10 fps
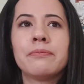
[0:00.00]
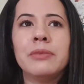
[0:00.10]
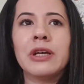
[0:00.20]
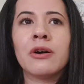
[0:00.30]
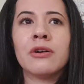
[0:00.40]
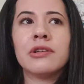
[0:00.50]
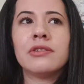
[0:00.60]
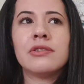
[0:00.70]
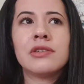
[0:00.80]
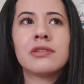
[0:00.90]

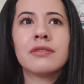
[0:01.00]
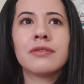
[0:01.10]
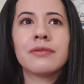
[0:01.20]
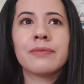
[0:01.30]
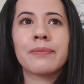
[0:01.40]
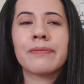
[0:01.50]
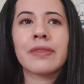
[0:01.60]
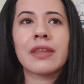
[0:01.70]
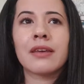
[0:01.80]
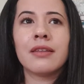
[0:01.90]
because
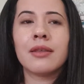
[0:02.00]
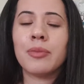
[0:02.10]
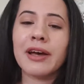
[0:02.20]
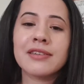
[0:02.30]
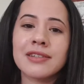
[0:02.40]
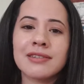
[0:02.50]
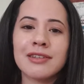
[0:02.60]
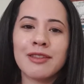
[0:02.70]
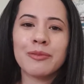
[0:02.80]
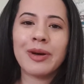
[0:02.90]
the past
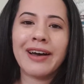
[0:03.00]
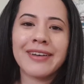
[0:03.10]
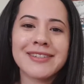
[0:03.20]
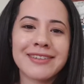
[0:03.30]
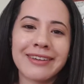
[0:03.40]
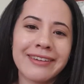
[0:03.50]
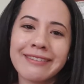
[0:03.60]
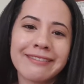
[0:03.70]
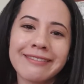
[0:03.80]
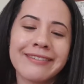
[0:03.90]
isn't the past.
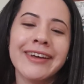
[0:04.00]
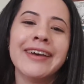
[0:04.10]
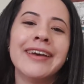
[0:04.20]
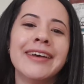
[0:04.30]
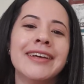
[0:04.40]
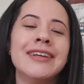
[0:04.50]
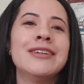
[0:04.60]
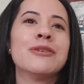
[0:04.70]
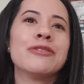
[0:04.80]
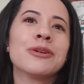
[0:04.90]
Like,
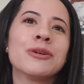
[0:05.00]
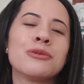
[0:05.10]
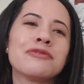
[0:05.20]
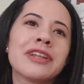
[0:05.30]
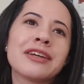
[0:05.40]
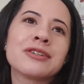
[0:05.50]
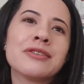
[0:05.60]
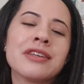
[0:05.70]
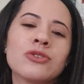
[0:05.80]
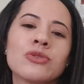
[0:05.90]
you know, if you're going to reflect
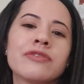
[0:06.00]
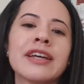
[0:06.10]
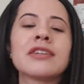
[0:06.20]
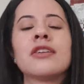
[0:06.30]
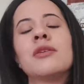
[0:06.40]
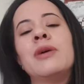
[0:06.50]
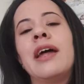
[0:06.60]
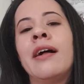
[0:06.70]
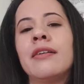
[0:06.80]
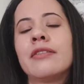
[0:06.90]
on things, reflect on them in
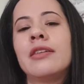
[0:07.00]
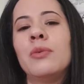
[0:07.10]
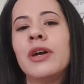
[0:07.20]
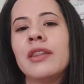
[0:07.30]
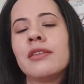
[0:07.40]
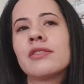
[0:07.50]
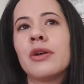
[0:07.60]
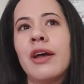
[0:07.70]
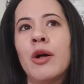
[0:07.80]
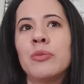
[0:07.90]
a healthy way that's
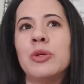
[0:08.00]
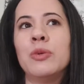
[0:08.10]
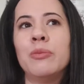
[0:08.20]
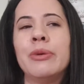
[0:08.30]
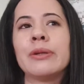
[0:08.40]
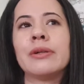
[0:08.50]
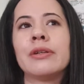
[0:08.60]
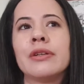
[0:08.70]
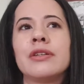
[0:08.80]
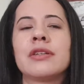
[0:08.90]
going to help you
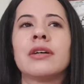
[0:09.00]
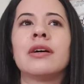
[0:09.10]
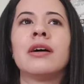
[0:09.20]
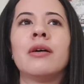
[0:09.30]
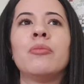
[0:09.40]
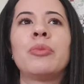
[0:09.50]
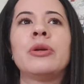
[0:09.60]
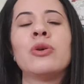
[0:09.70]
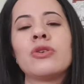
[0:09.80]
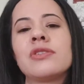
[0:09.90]
build up
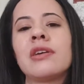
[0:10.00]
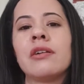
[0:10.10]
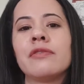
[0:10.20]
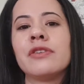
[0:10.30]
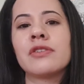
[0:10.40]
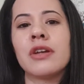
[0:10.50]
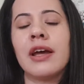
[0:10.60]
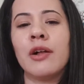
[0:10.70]
yourself. It's going to